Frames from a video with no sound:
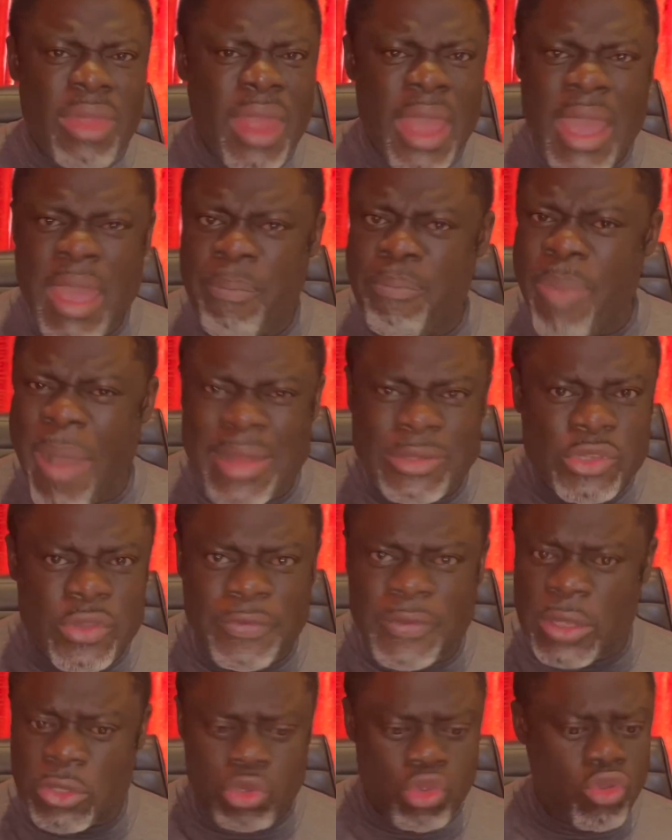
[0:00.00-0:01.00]
in parts
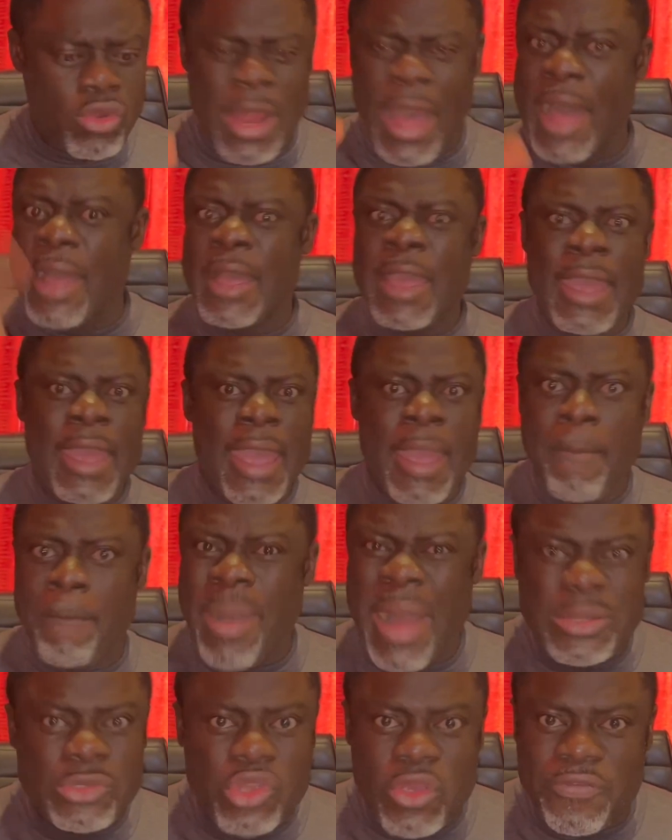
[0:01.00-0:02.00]
of Kaduna, in
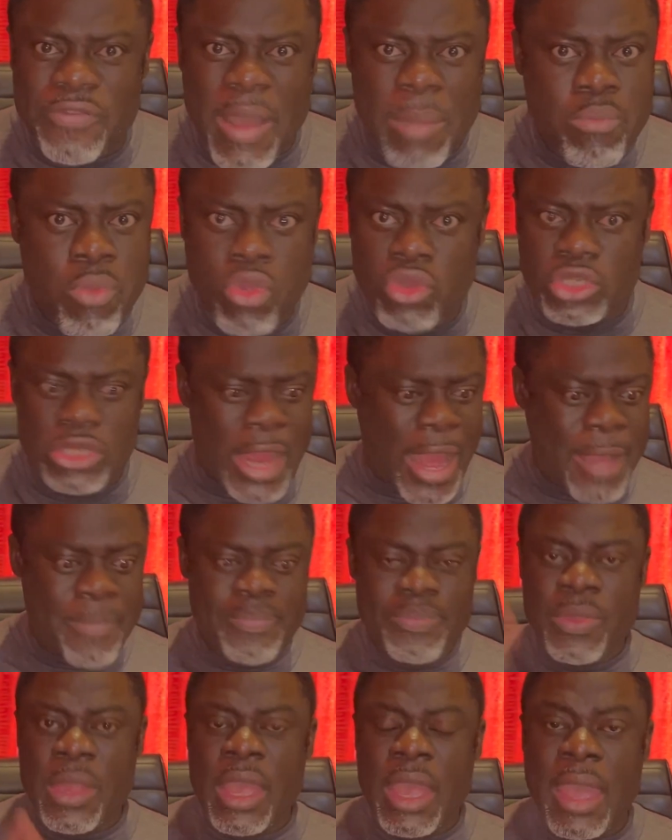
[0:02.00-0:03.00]
parts of Abuja,
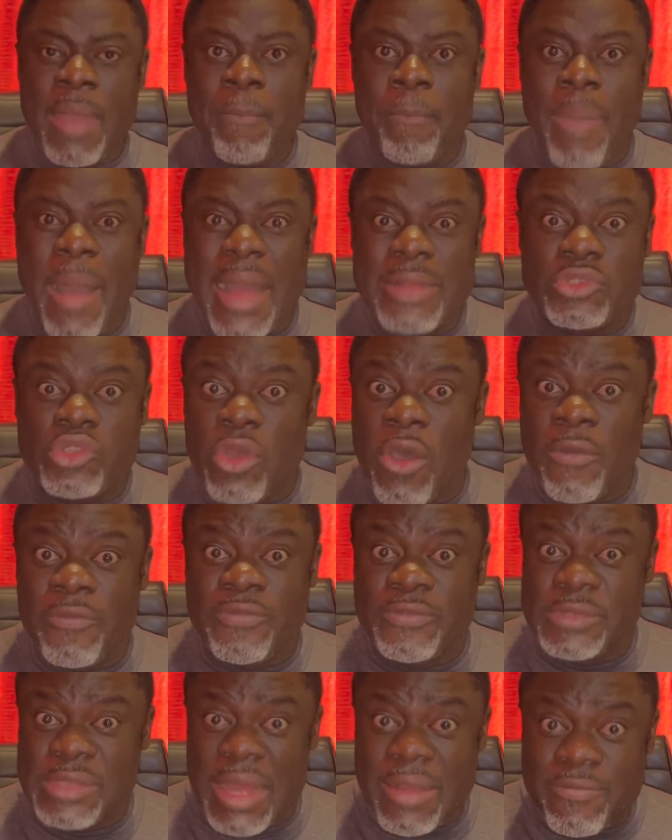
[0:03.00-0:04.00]
in parts of
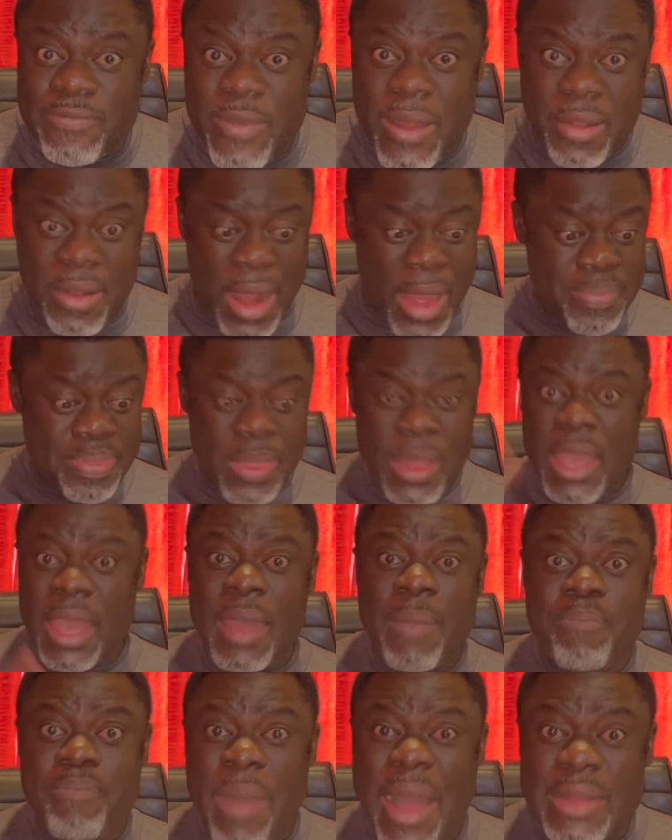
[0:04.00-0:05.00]
Zamfara,
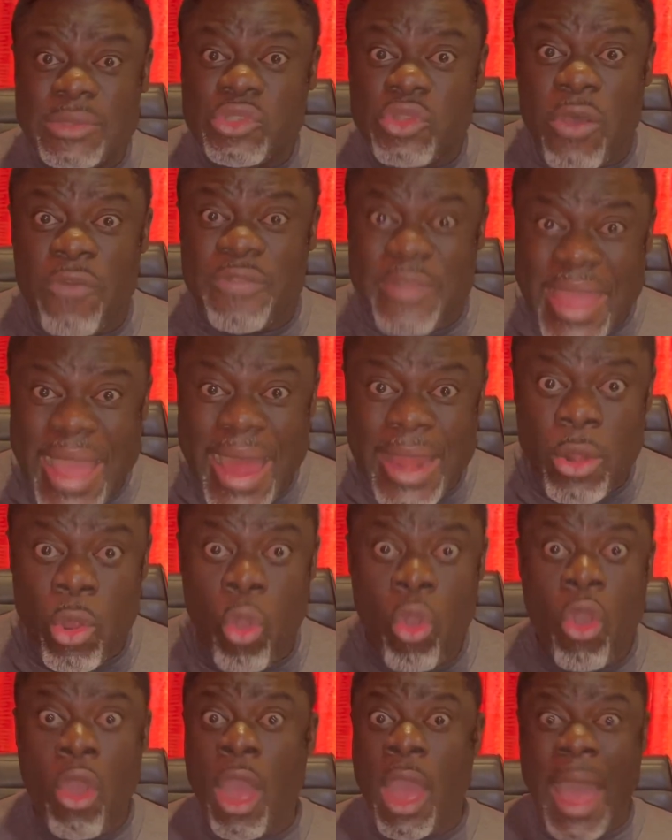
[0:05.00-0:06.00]
in parts of
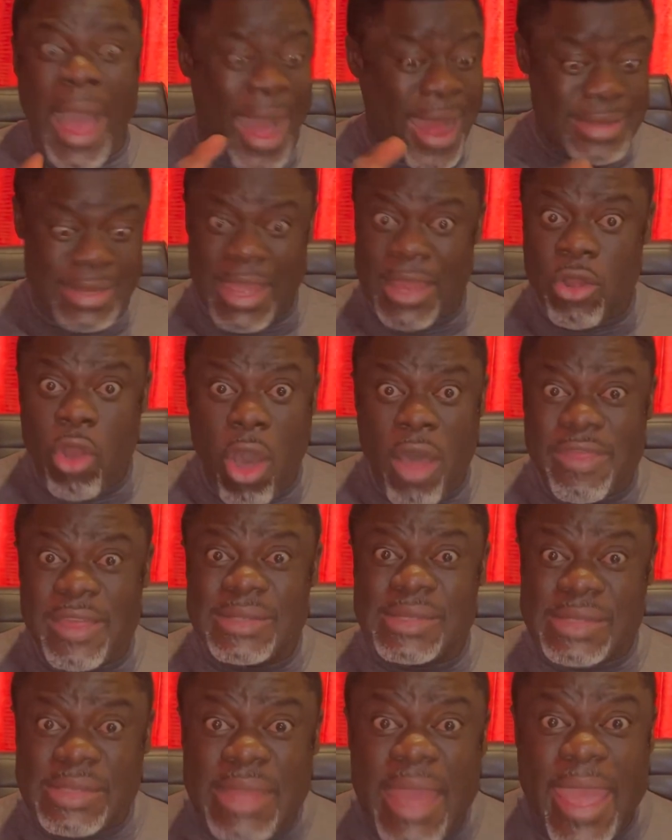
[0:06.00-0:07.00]
Kano, and in other
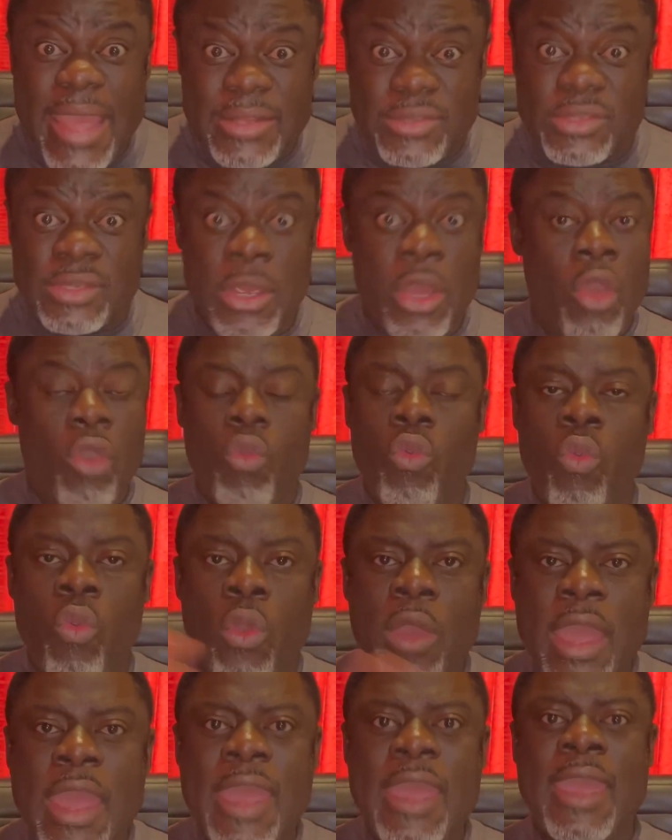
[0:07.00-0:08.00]
states,
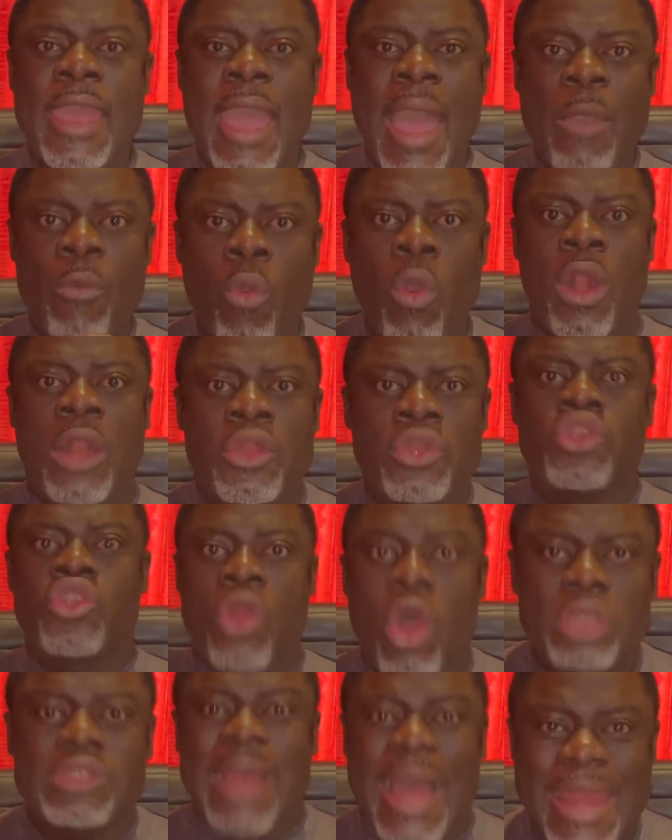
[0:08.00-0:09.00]
we will
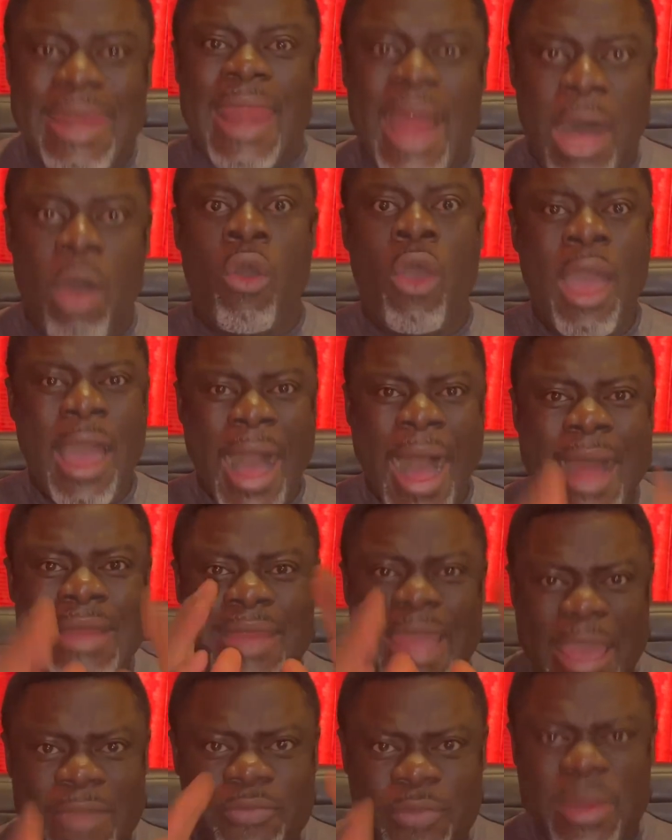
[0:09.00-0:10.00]
not allow.
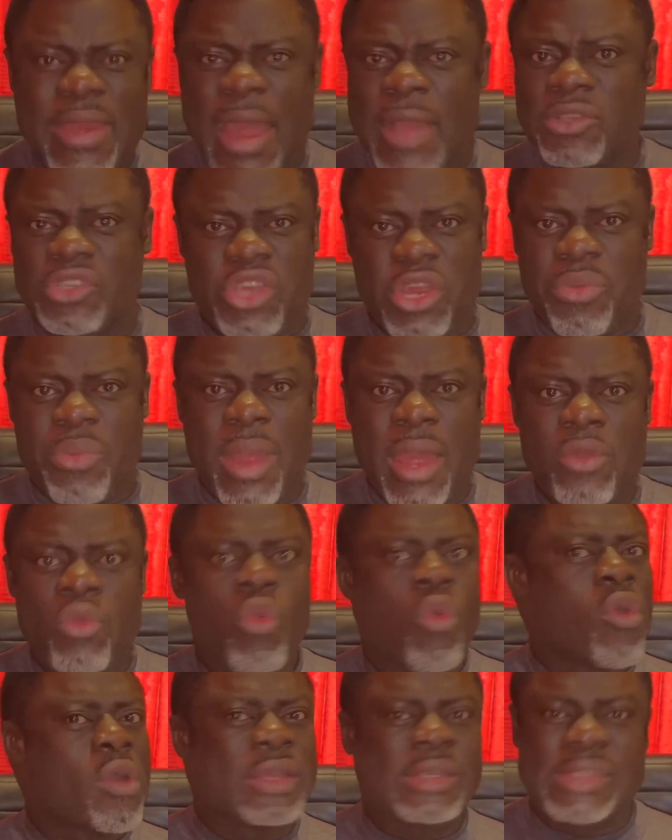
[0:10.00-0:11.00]
And every Nigerian
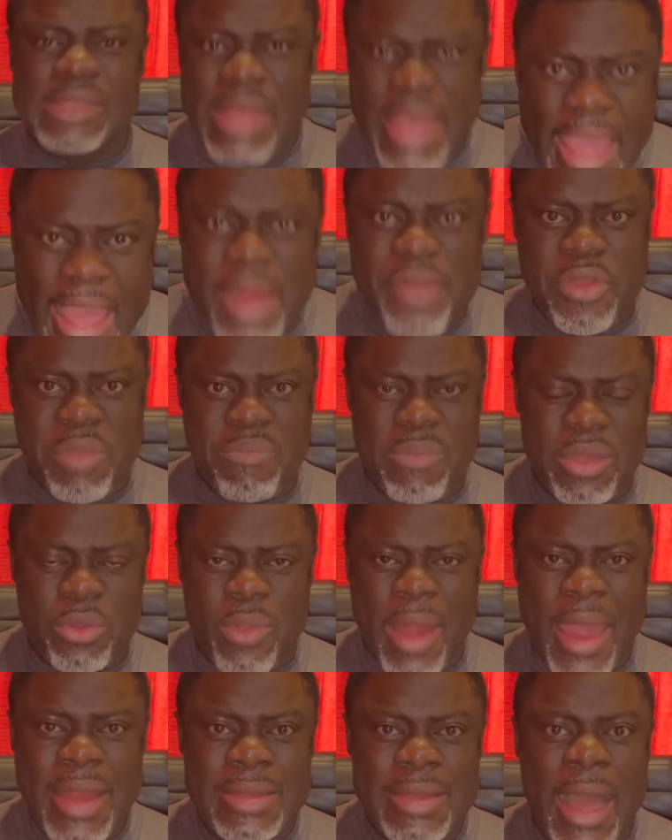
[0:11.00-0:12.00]
who is hearing me
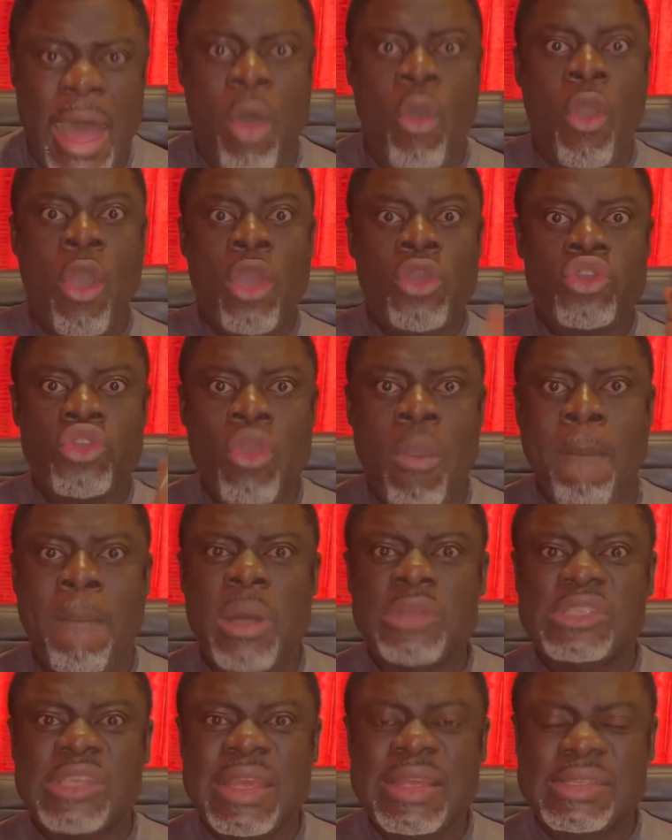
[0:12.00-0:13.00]
right now, you
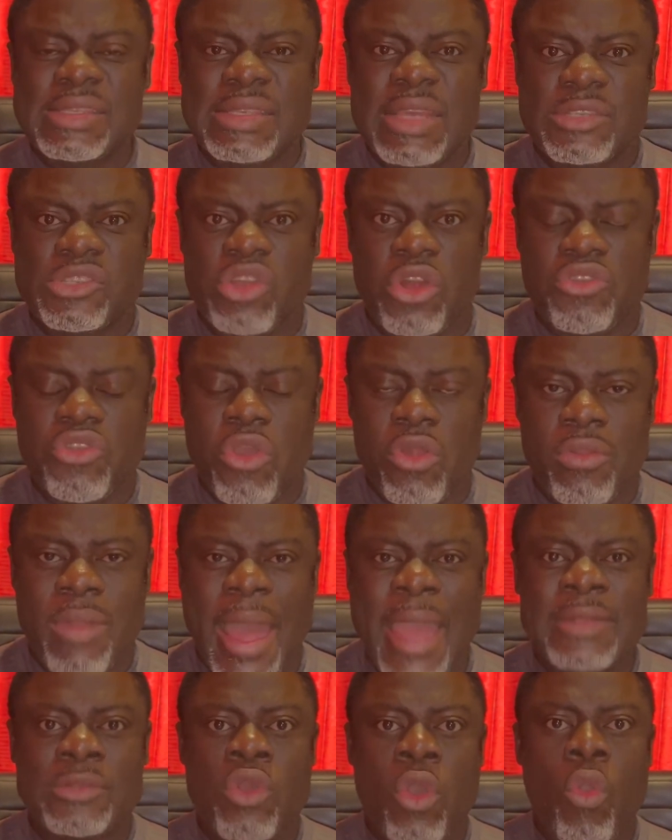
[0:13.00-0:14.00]
must insist on your
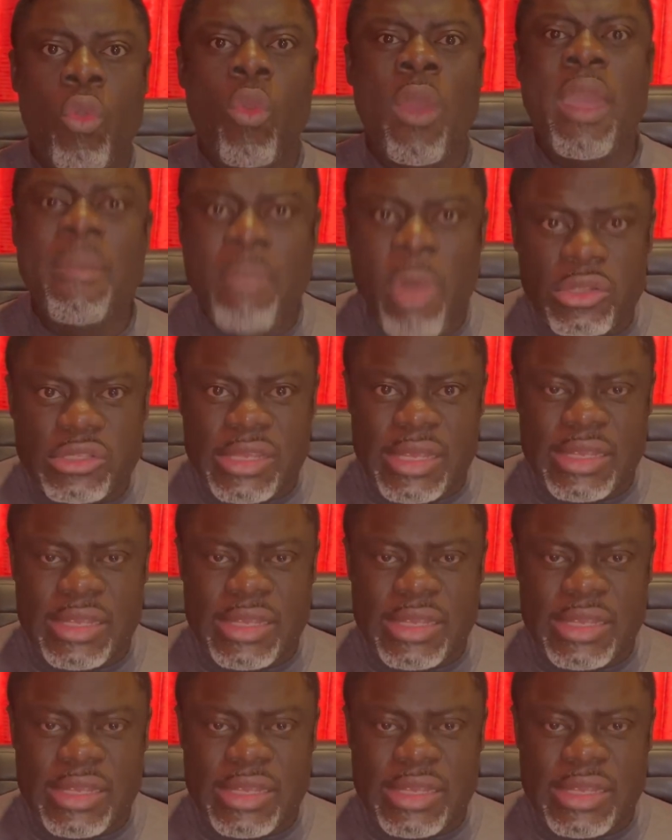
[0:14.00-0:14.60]
right. We must